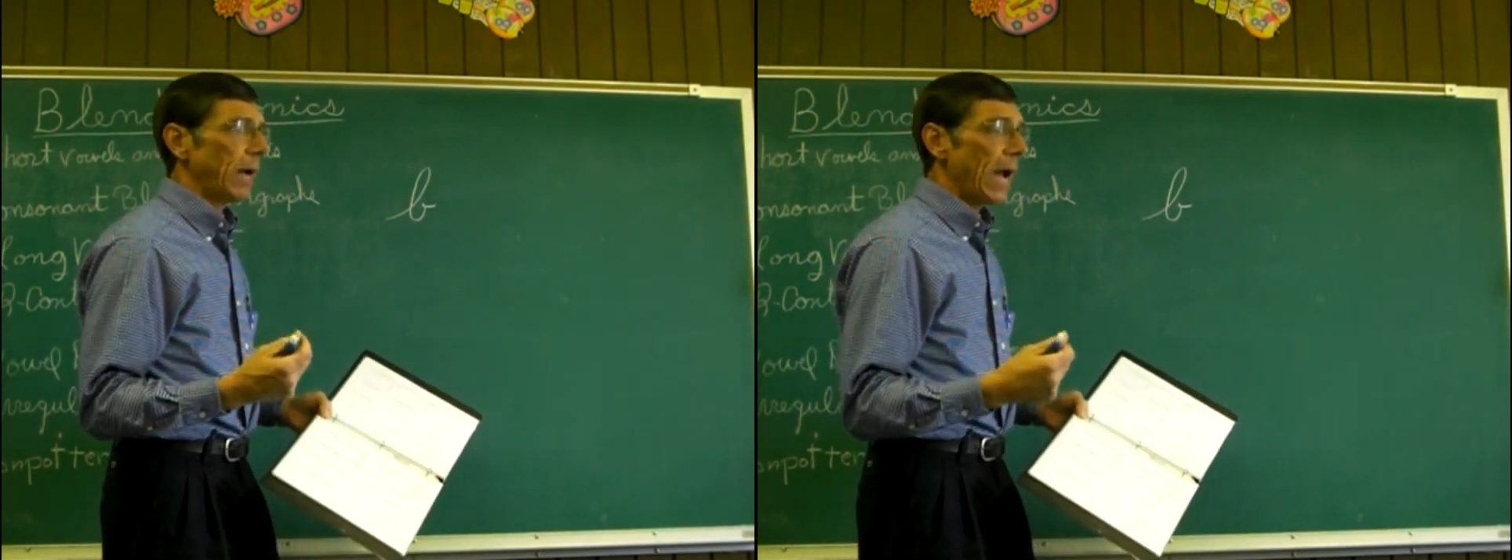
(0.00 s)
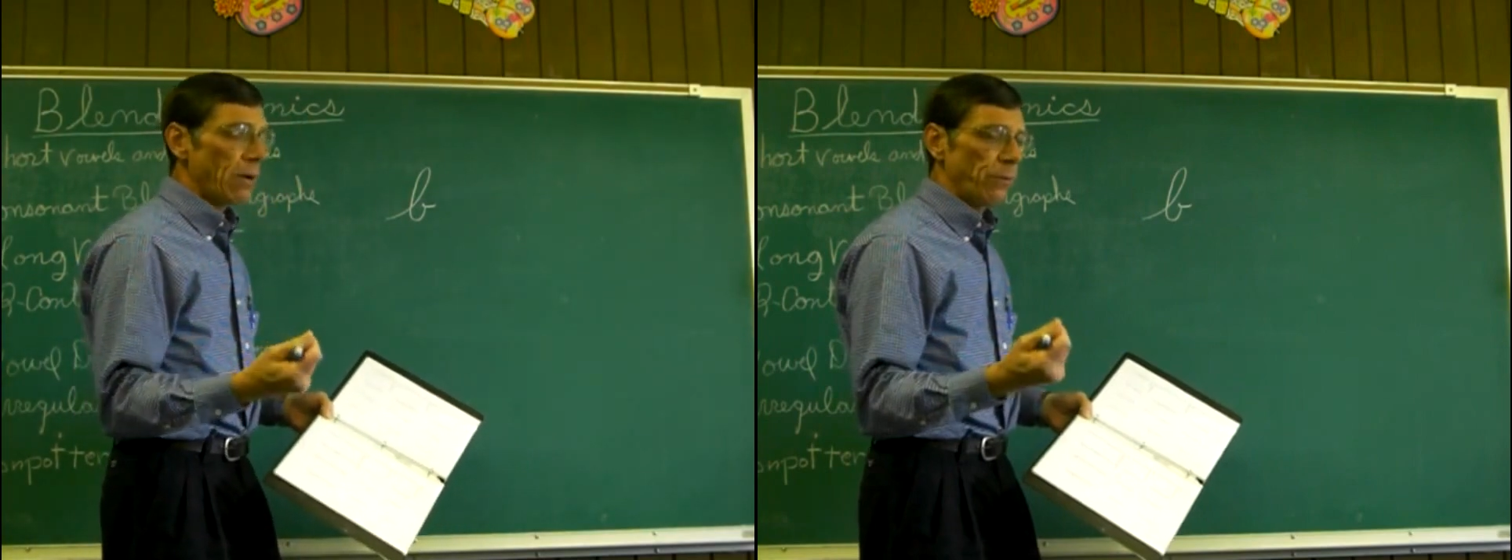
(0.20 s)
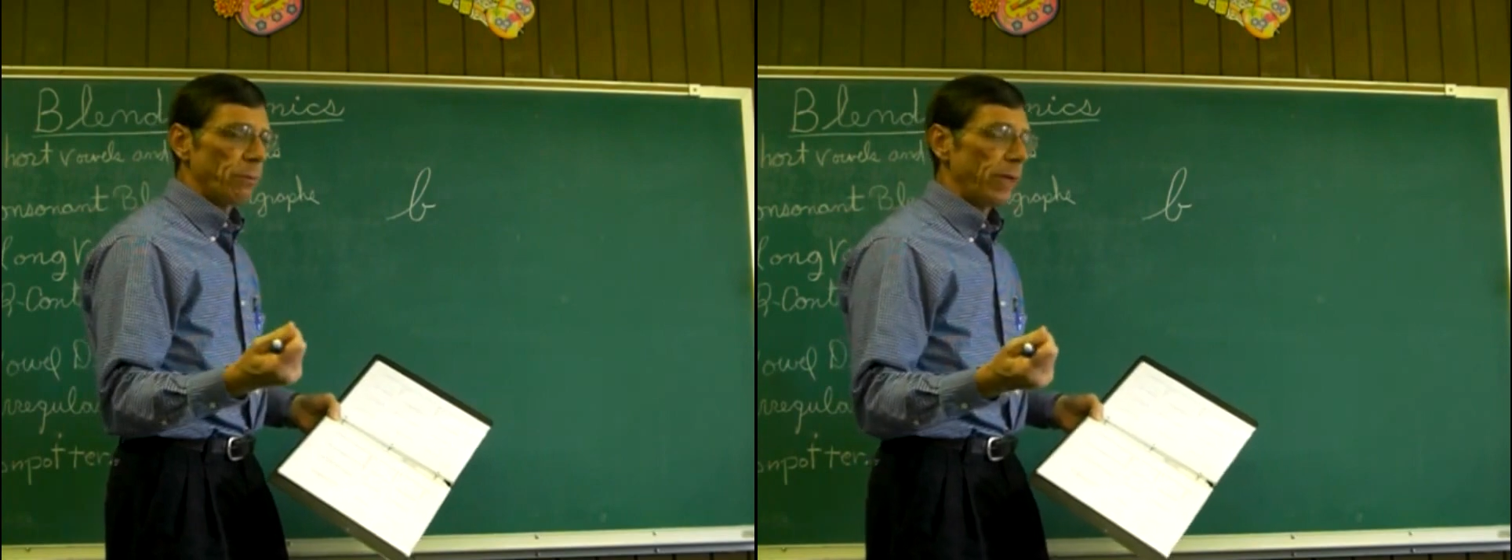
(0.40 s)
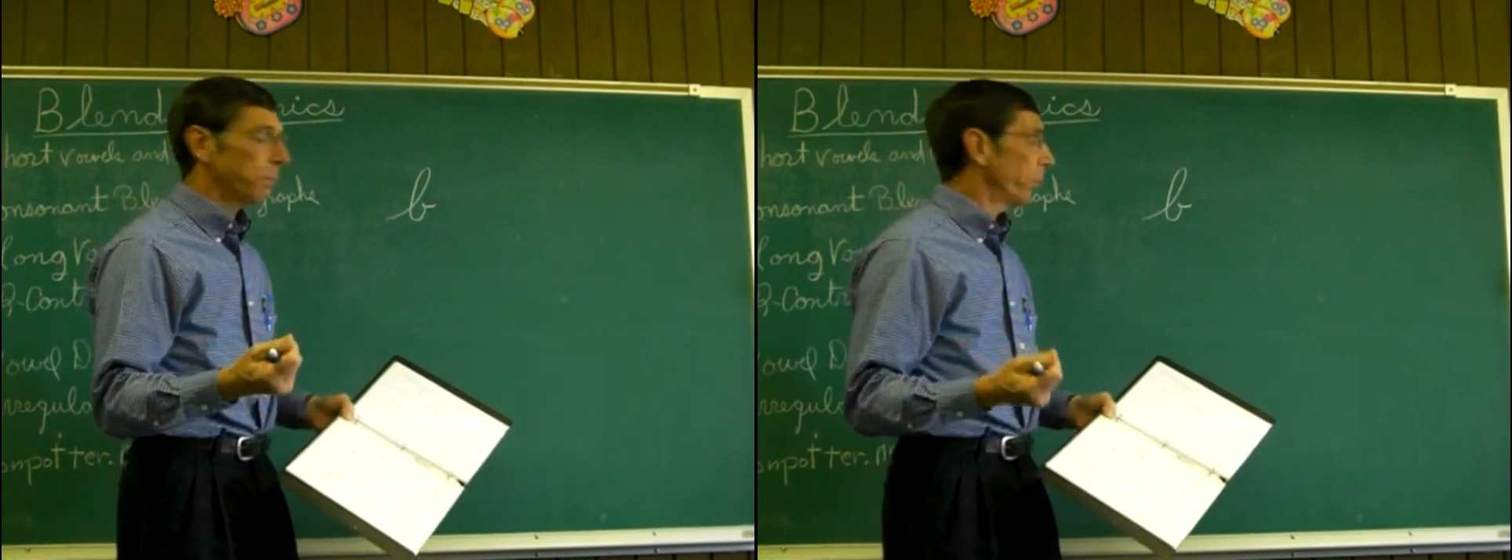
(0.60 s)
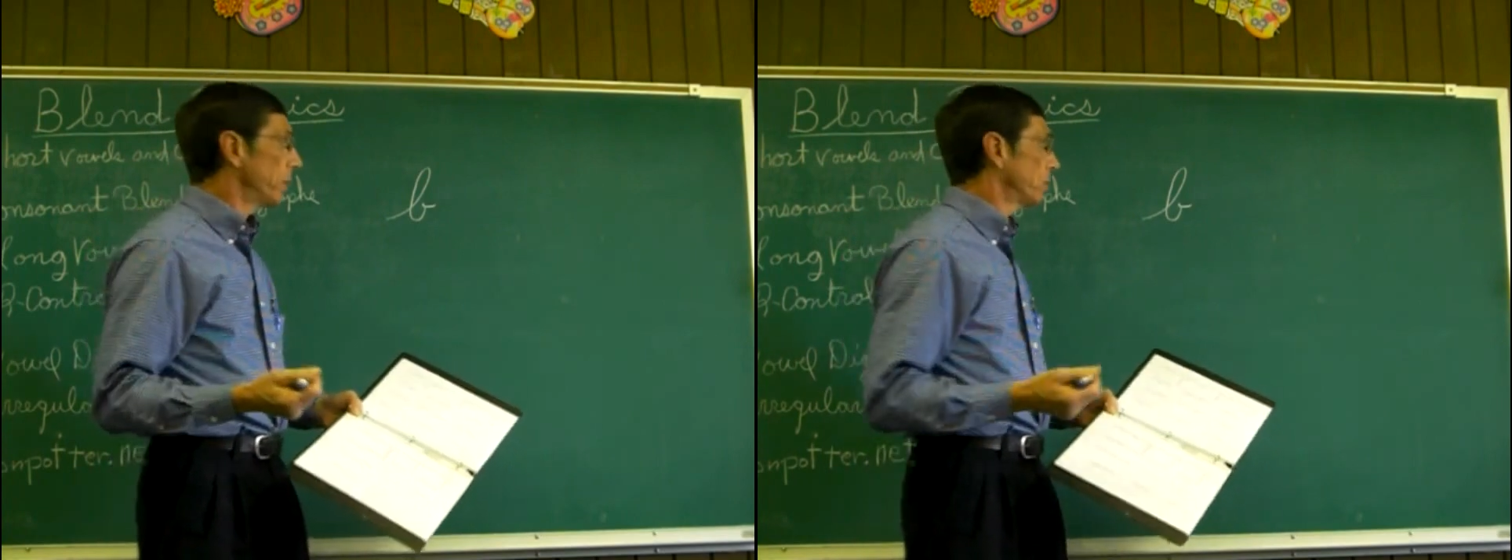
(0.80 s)

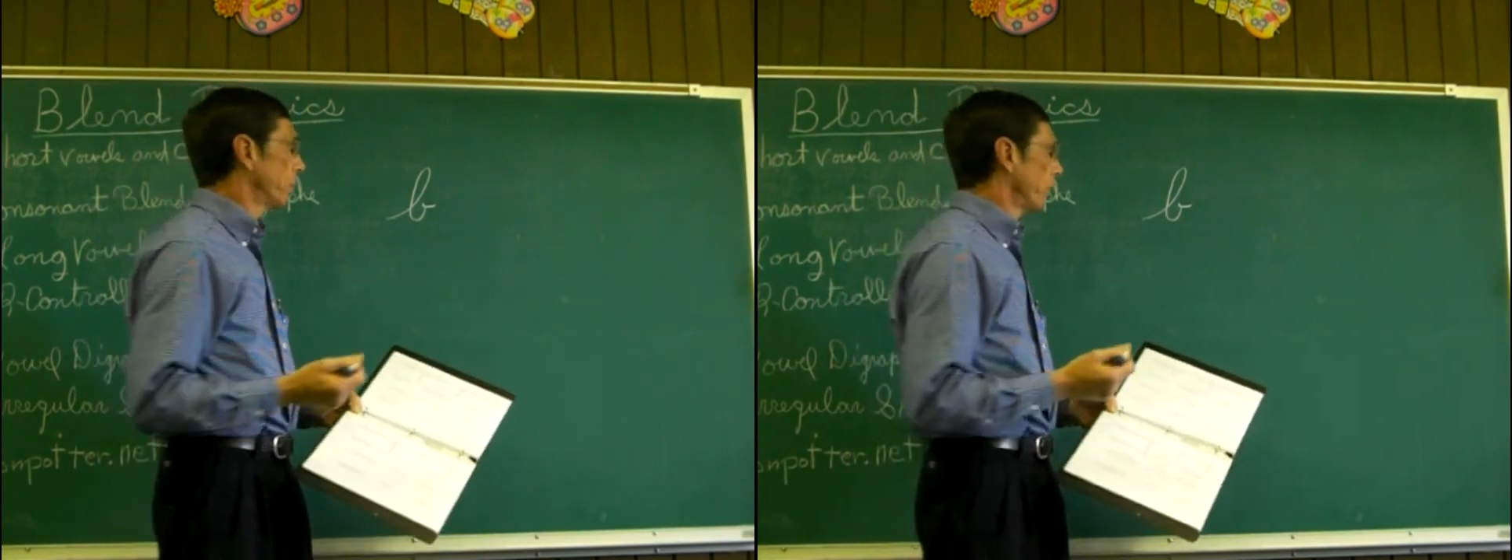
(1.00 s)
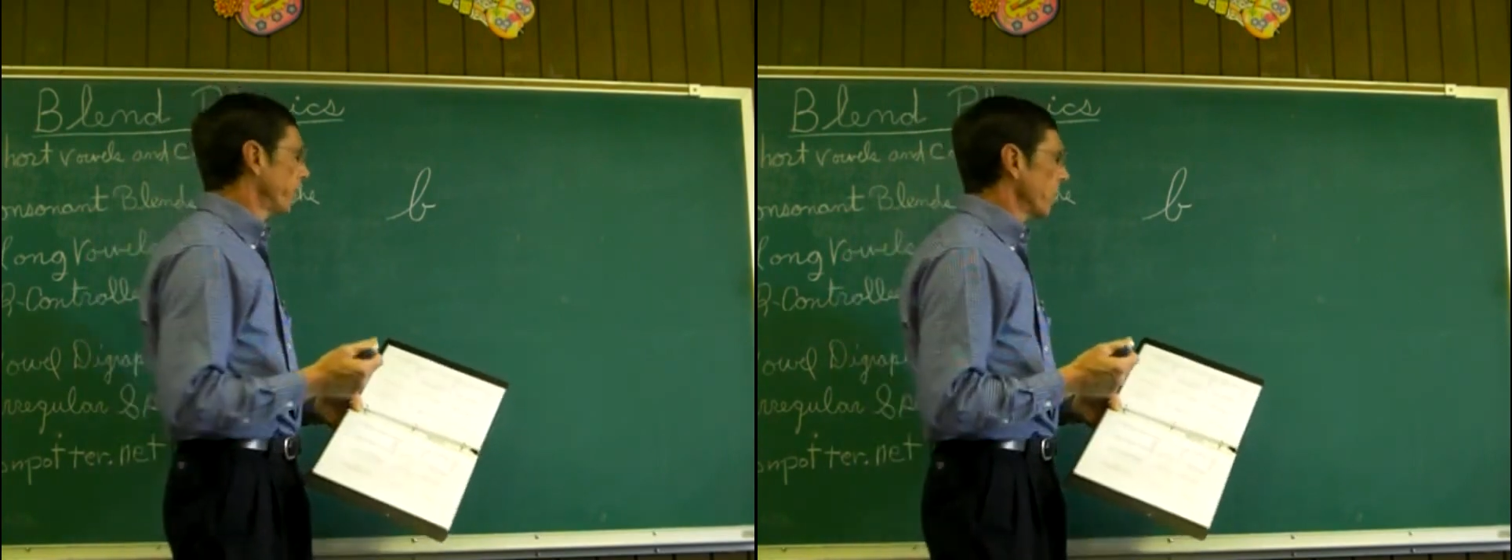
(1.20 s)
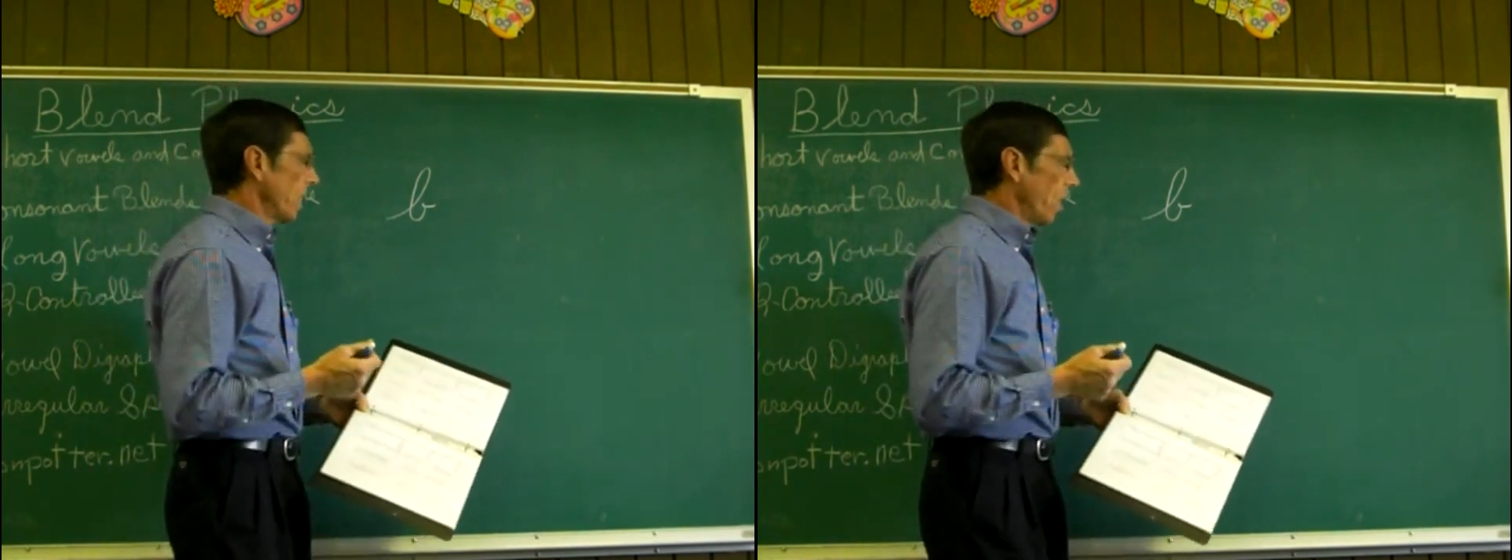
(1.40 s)
alphabet principle.